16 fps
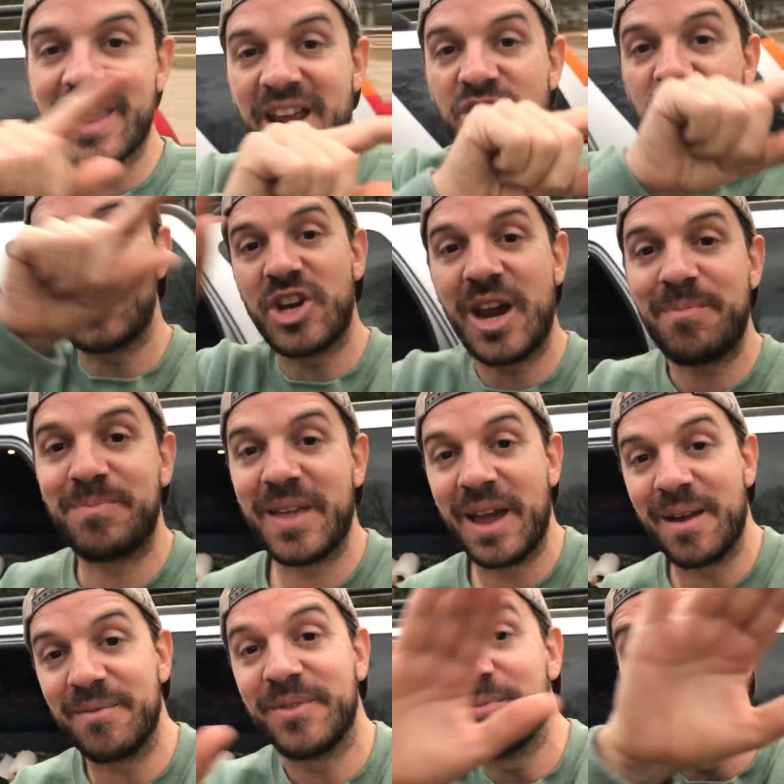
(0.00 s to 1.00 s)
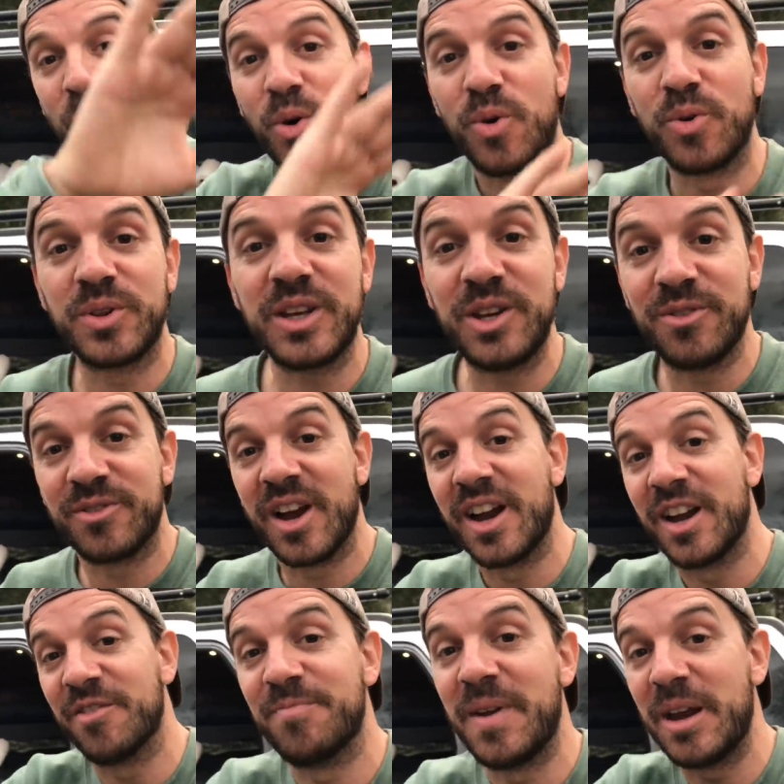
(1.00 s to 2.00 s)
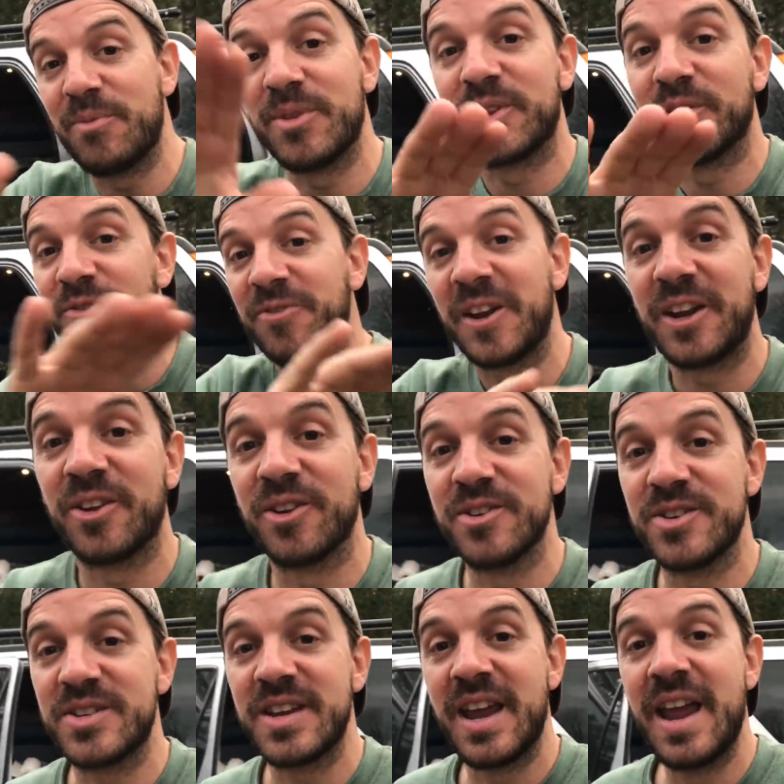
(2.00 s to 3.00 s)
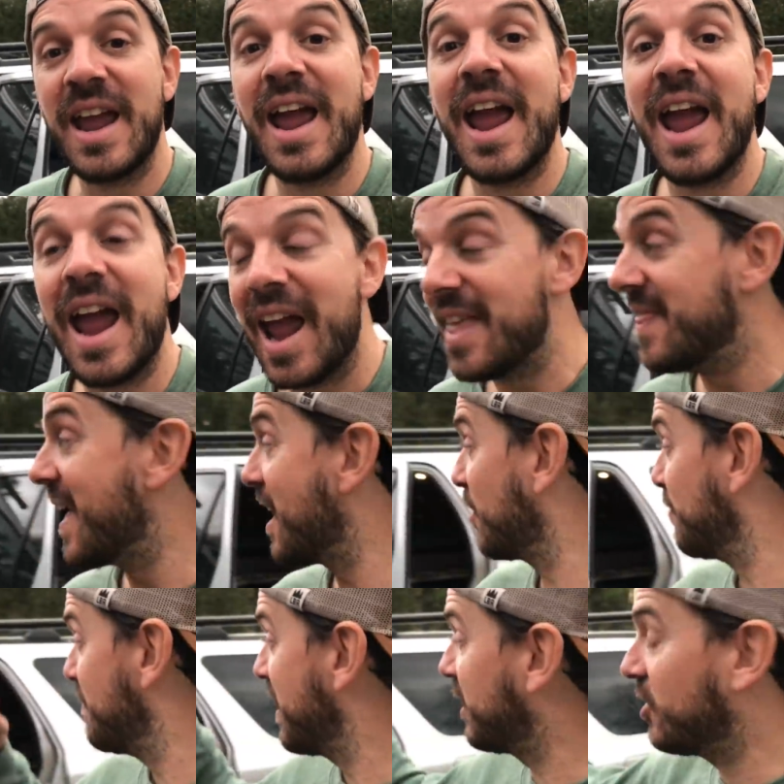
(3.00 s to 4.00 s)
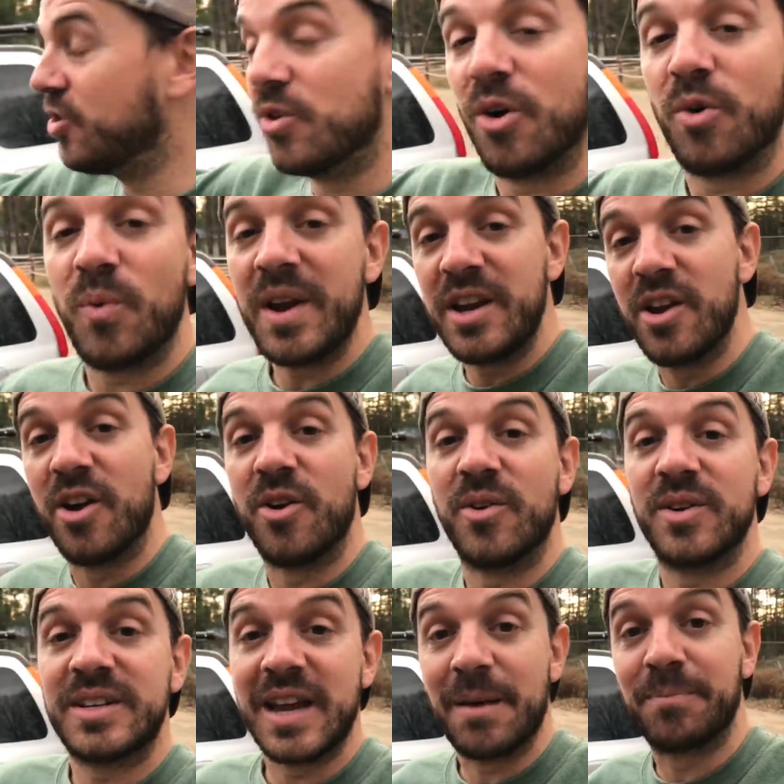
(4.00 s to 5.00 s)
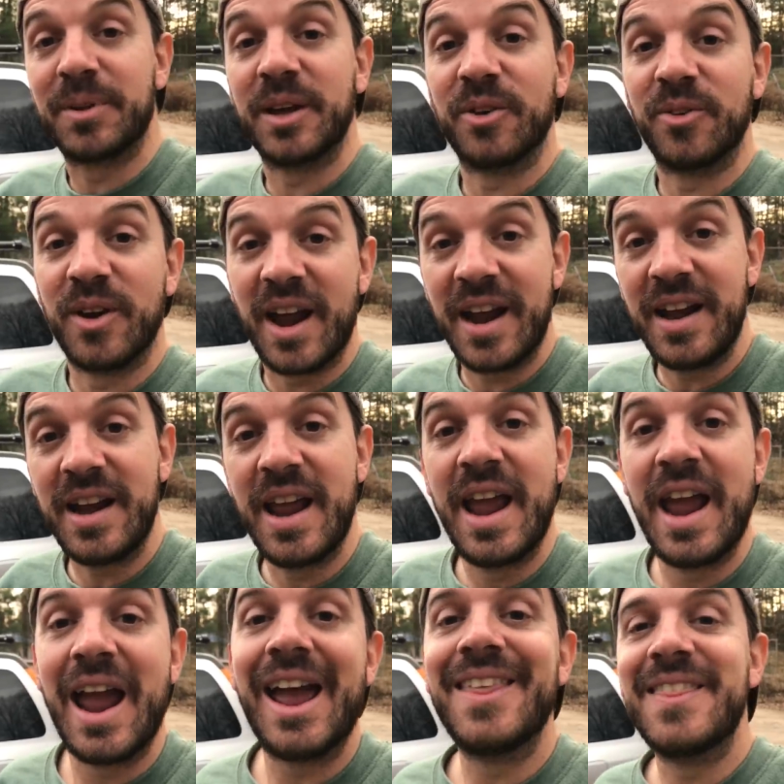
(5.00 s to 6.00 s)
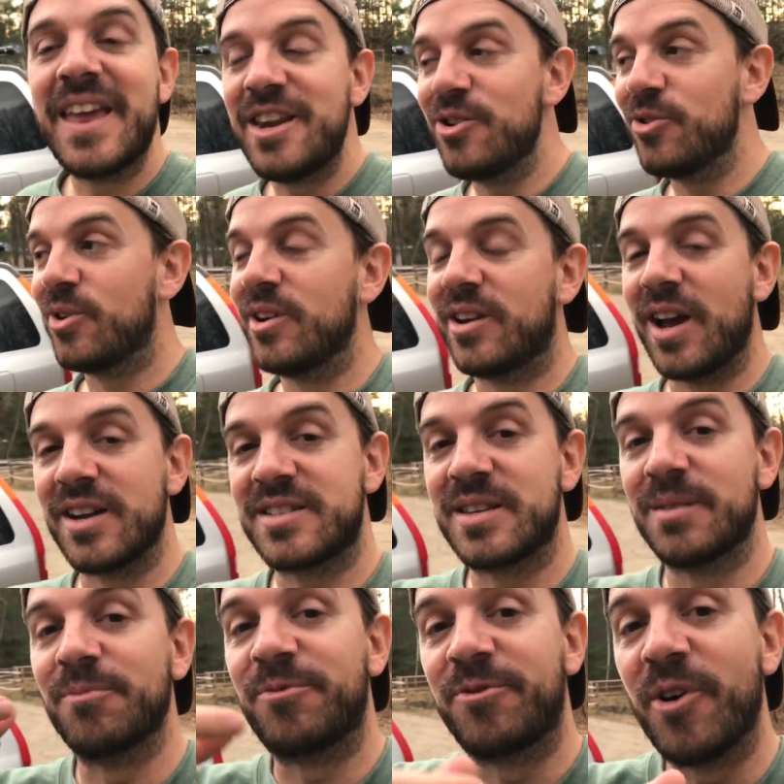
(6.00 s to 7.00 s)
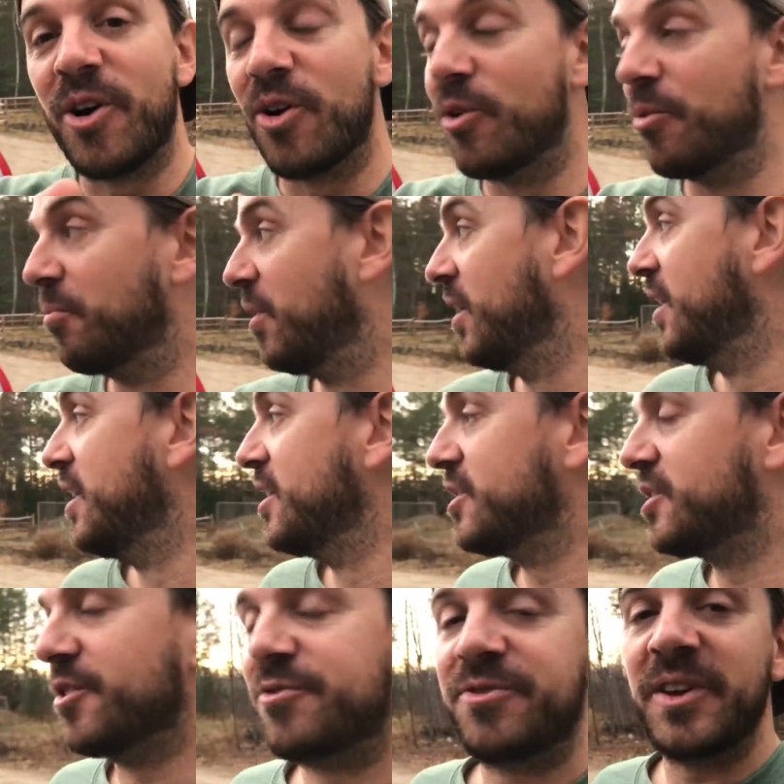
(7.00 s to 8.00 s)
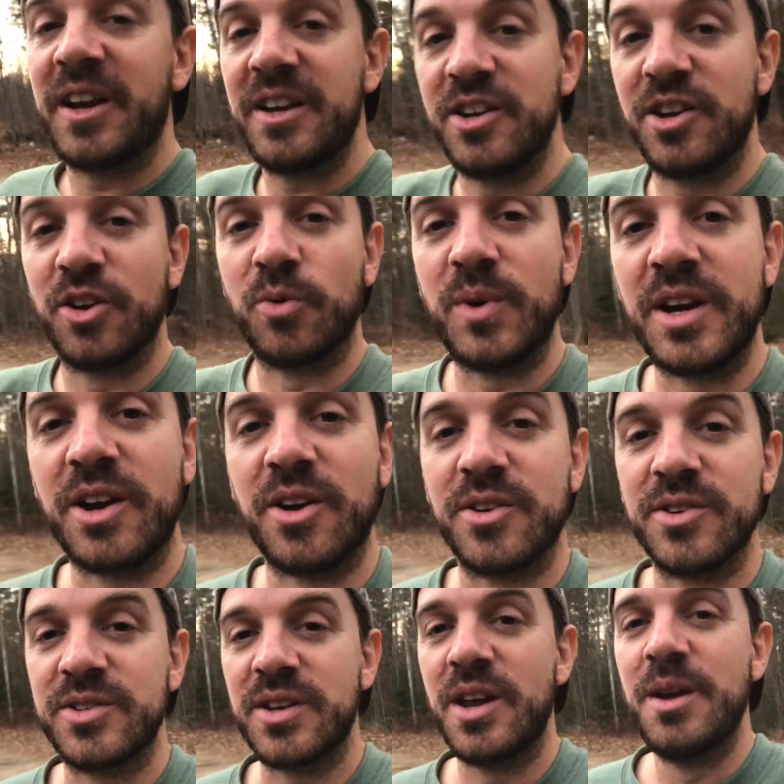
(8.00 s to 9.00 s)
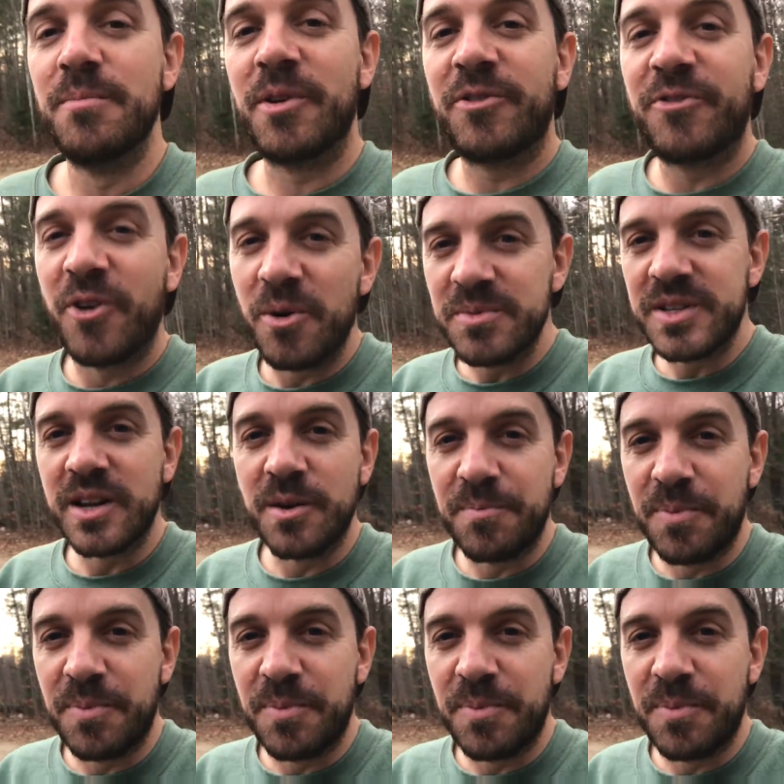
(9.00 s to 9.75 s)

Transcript: that shape that mold that you've kind of made with your fingers and that'll make you a window template right and then you can cut some foam to fit into your windows but foam's a little